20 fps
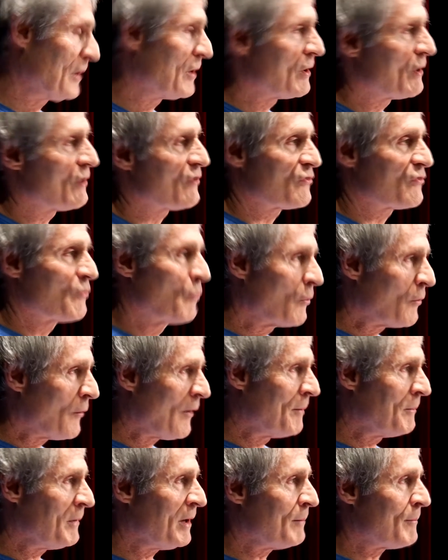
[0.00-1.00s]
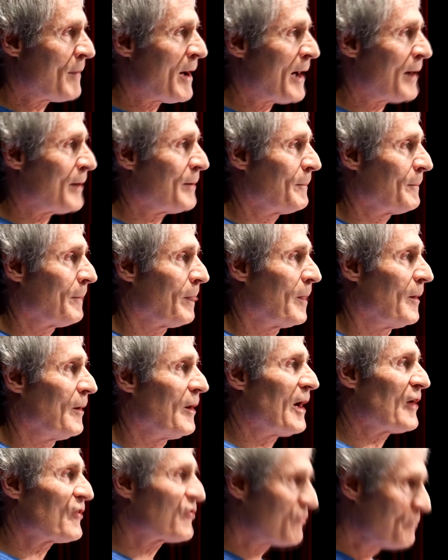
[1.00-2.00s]
So what do I mean by a
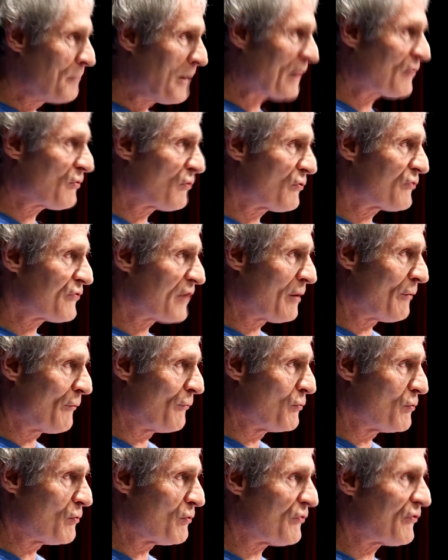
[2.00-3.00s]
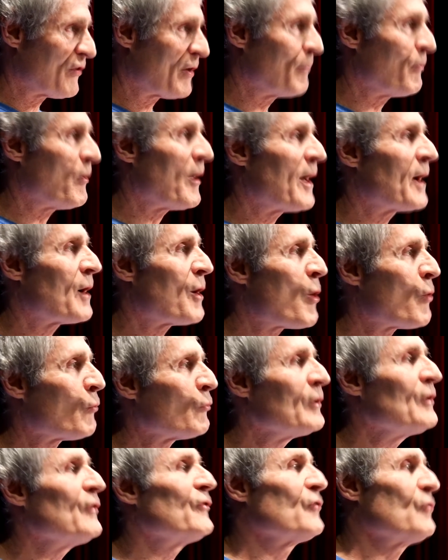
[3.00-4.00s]
special set of rules that apply only
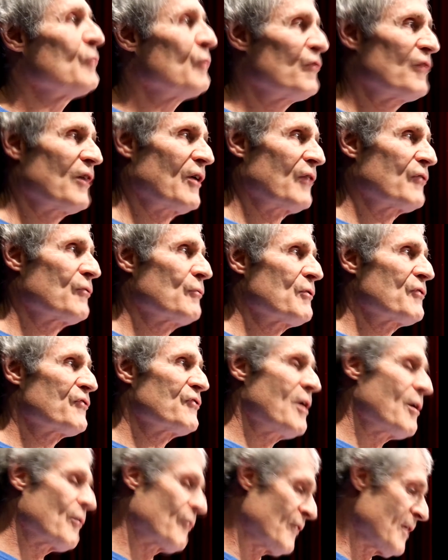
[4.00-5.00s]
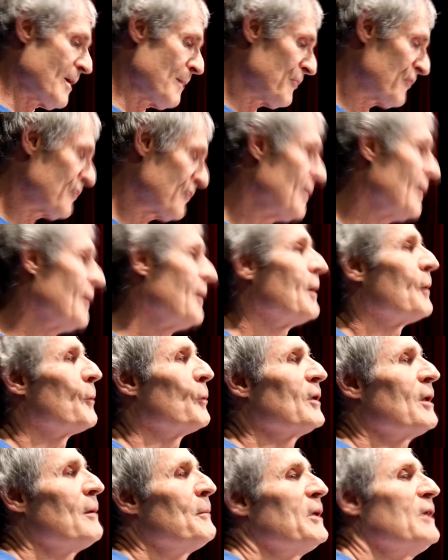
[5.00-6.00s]
to sexual assault crimes? Well,
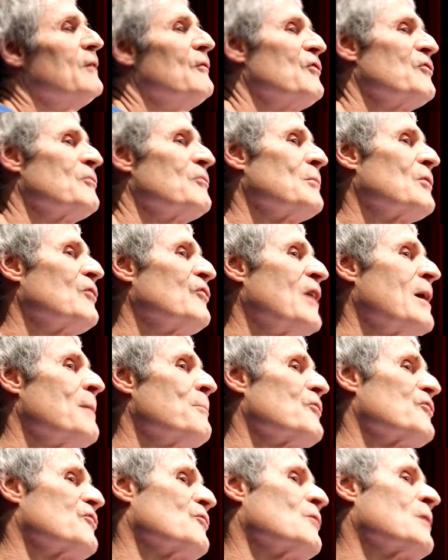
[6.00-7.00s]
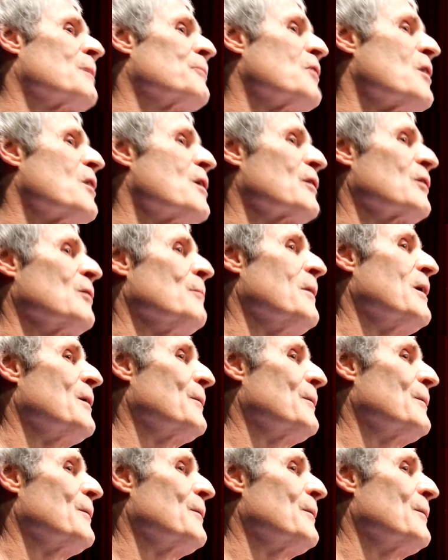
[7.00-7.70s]
let me give you some examples of what I'm talking about.